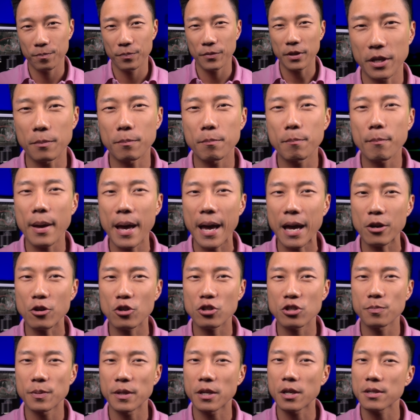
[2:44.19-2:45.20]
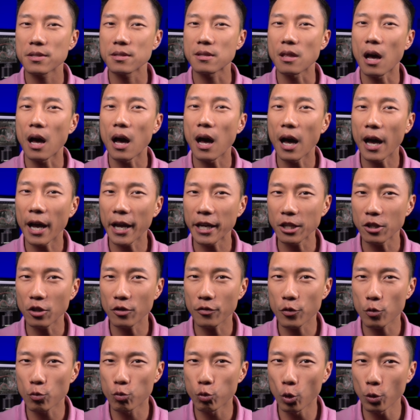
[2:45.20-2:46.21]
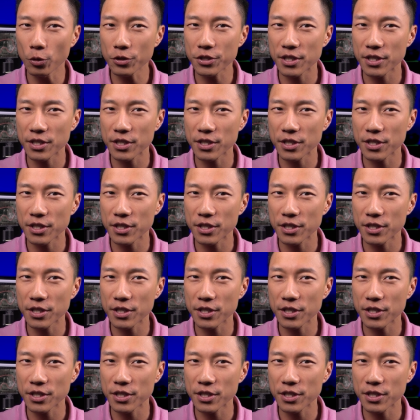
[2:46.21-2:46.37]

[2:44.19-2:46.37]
It matters because the height of the roll